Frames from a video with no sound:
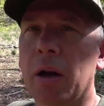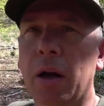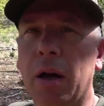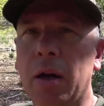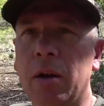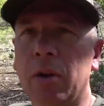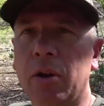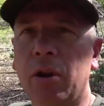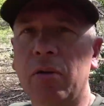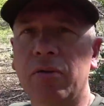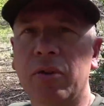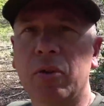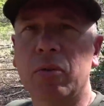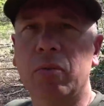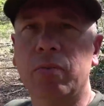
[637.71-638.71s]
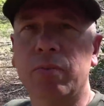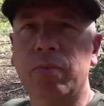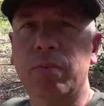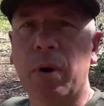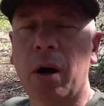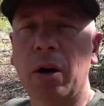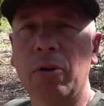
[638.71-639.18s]
and I don't feel
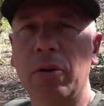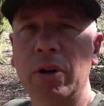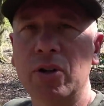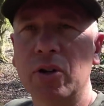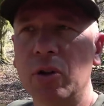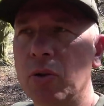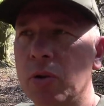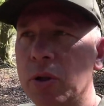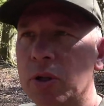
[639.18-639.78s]
hungry at all.